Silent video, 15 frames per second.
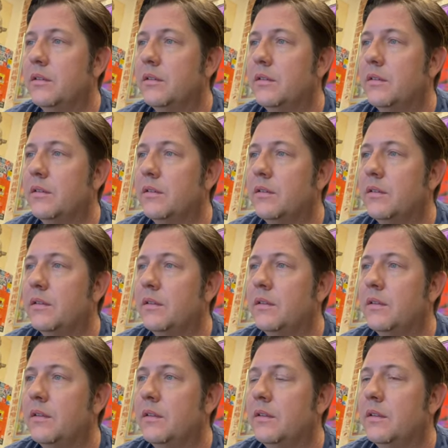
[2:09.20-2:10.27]

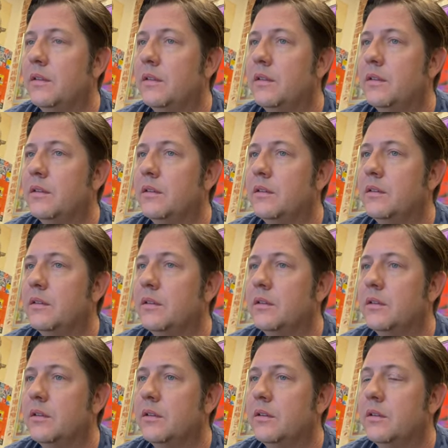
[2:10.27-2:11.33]
(silence)